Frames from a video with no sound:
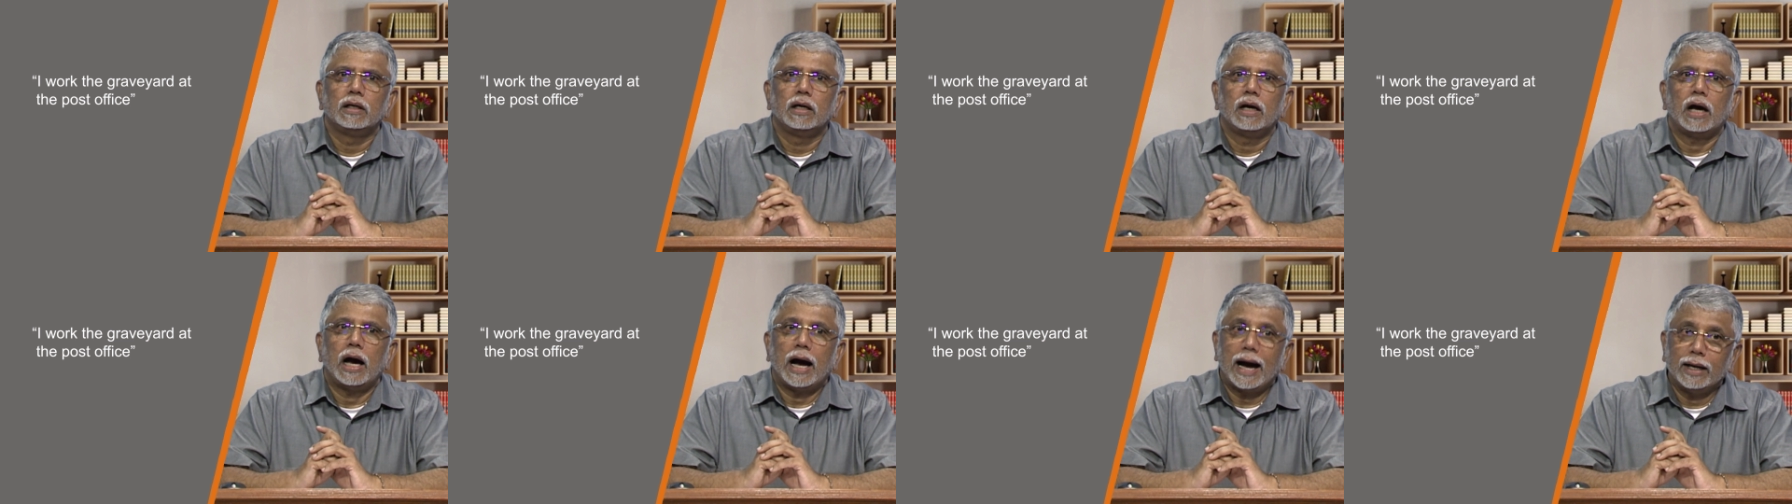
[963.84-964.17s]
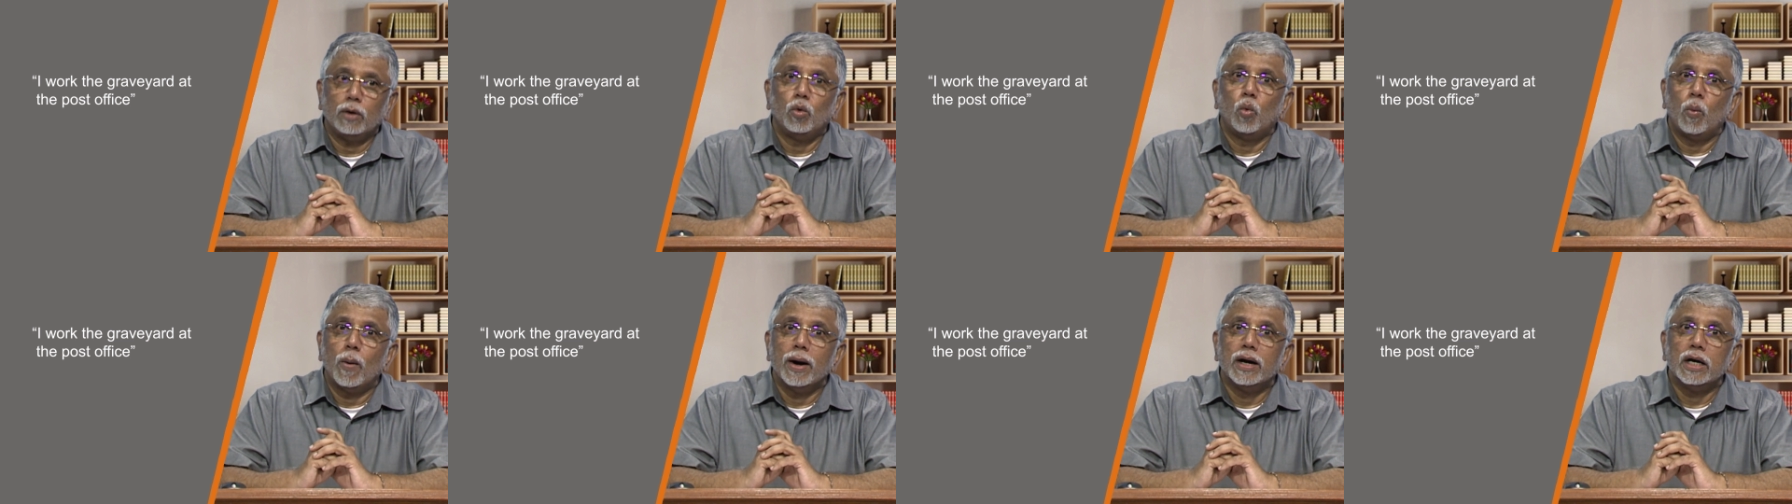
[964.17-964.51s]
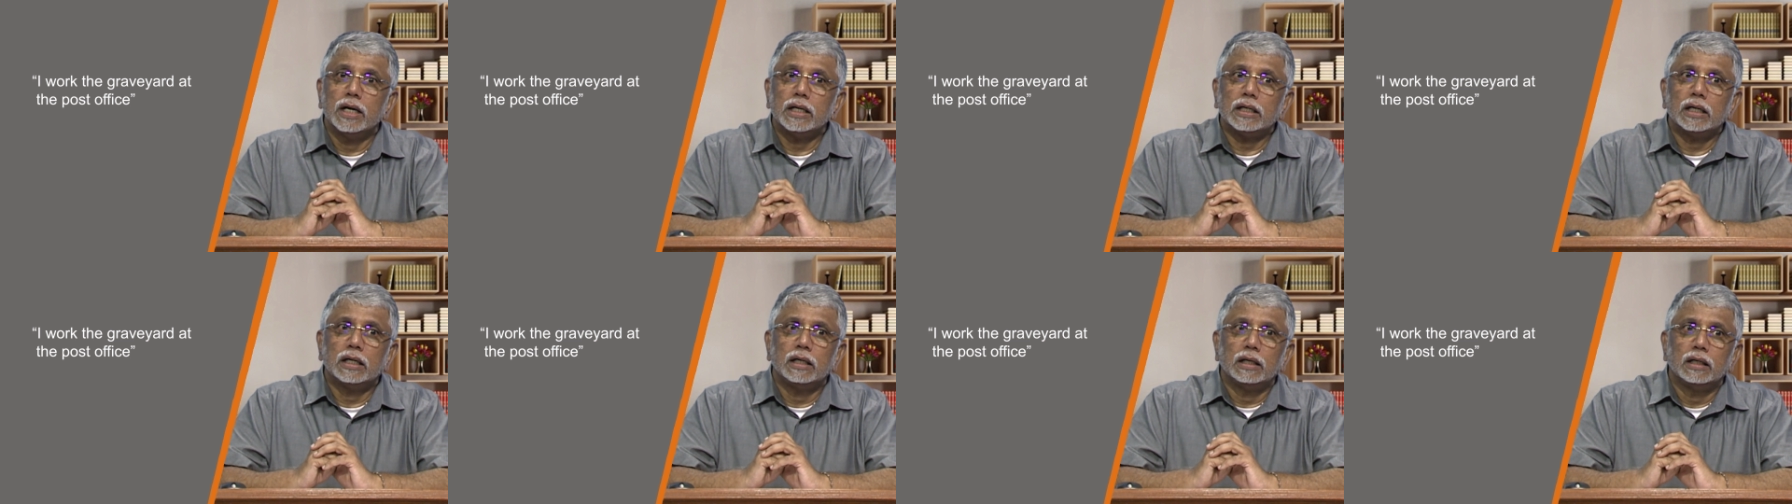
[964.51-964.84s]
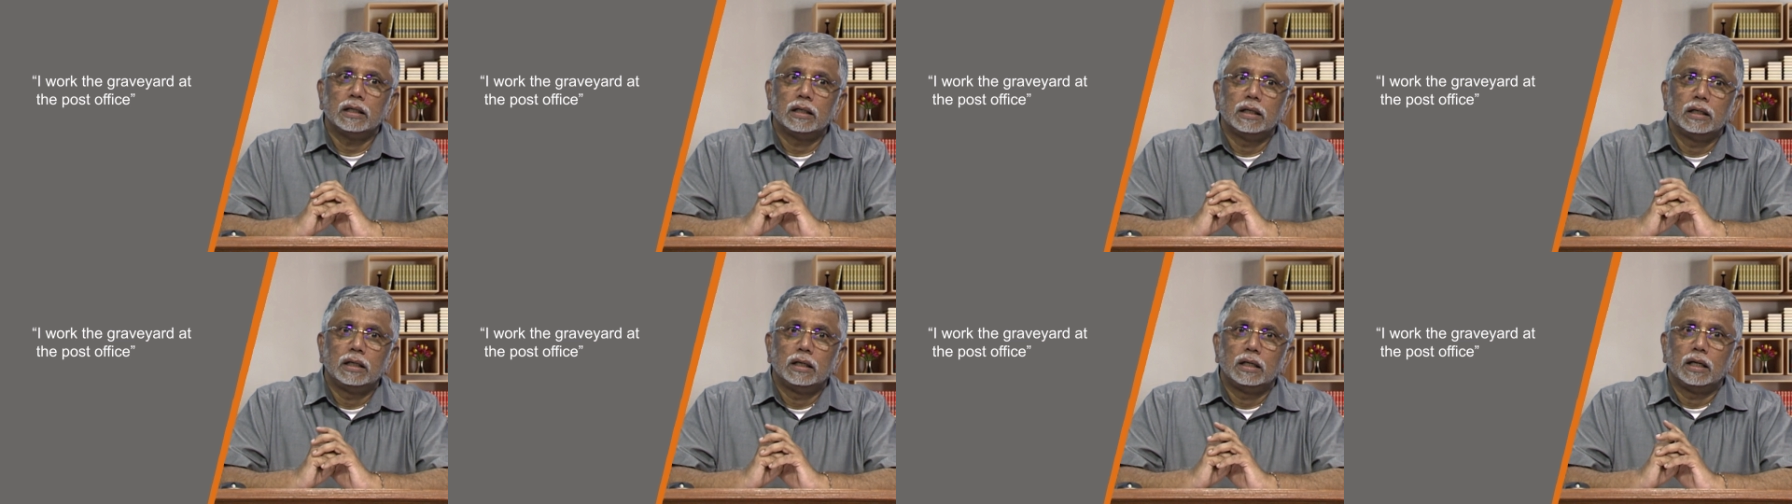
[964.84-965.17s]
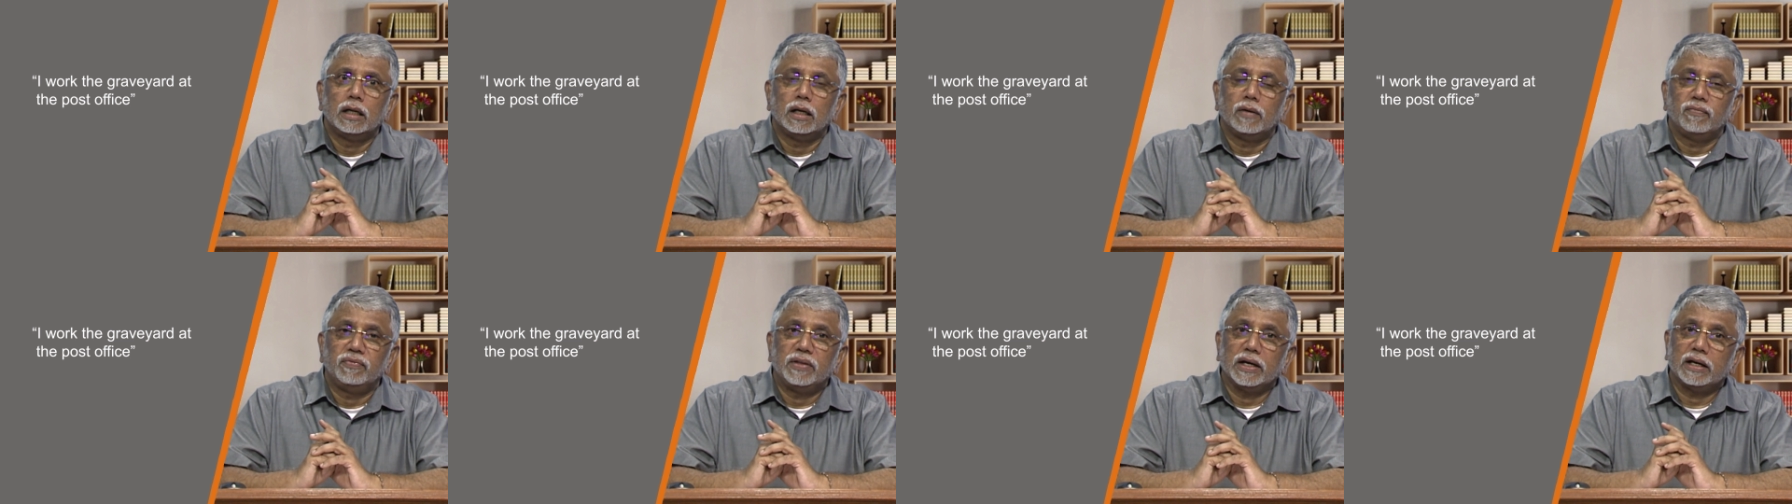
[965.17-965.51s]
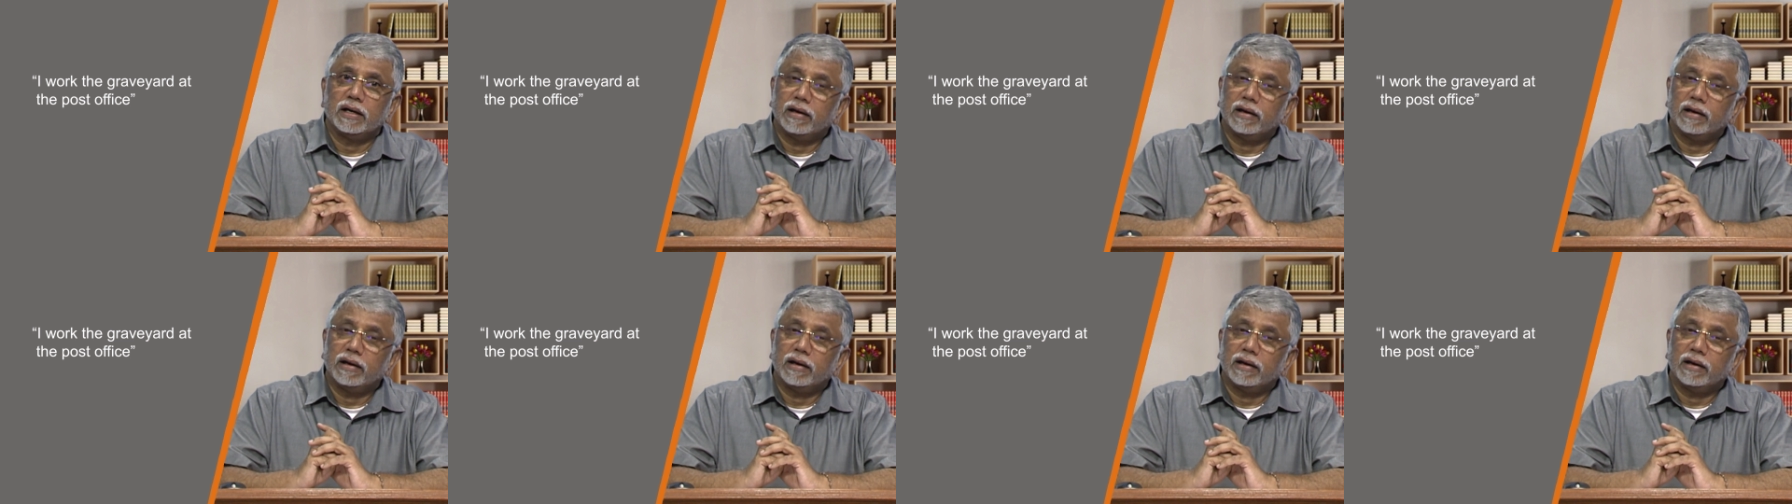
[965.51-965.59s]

I work the